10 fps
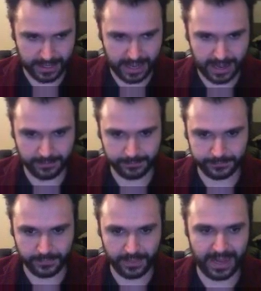
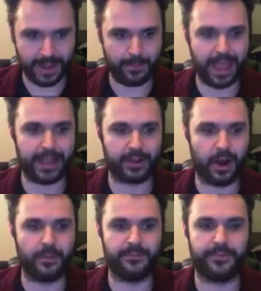Then I pay a
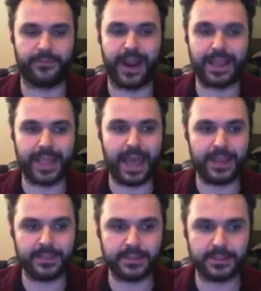comp for frag
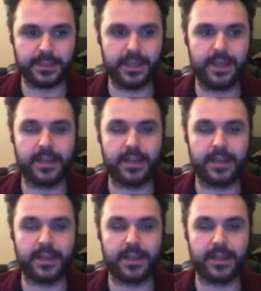cannons,